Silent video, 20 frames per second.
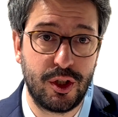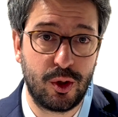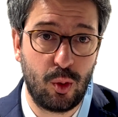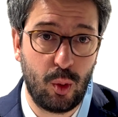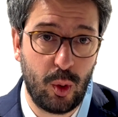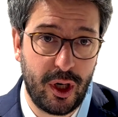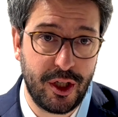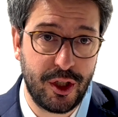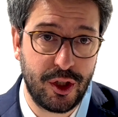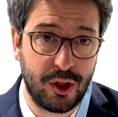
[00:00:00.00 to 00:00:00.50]

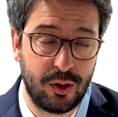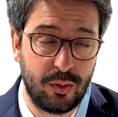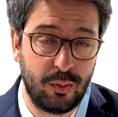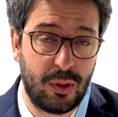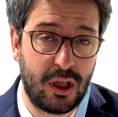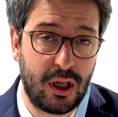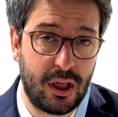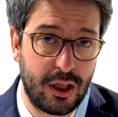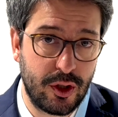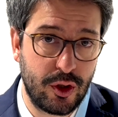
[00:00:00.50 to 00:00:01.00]
question
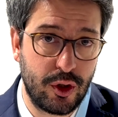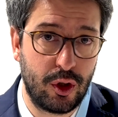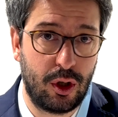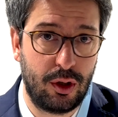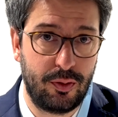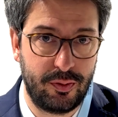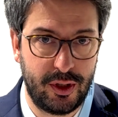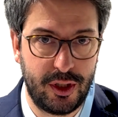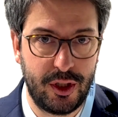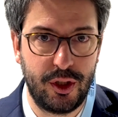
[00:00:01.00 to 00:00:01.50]
but
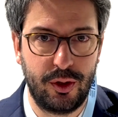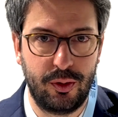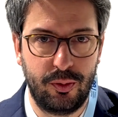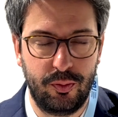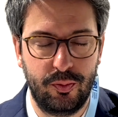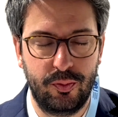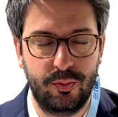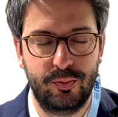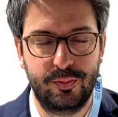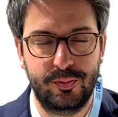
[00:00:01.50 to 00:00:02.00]
unsolved issue.
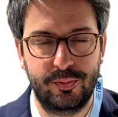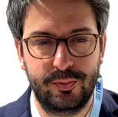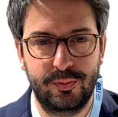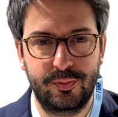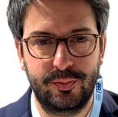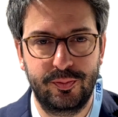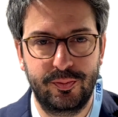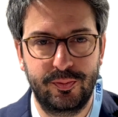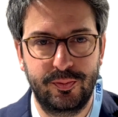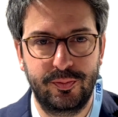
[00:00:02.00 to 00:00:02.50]

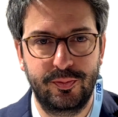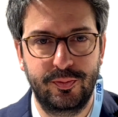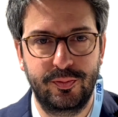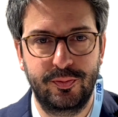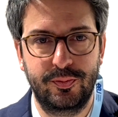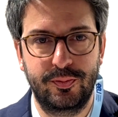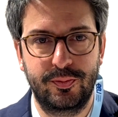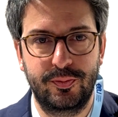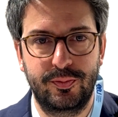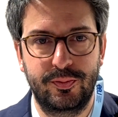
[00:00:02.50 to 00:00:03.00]

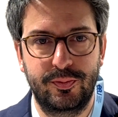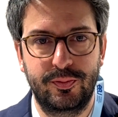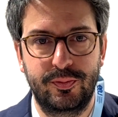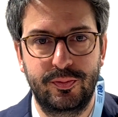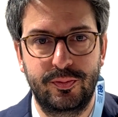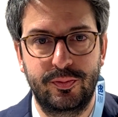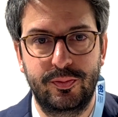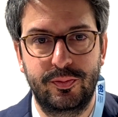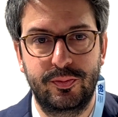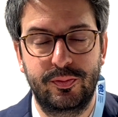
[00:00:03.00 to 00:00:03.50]
In your
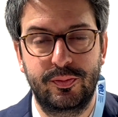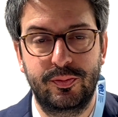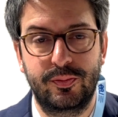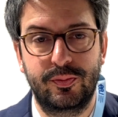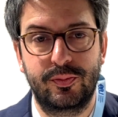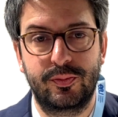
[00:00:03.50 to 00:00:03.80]
uh,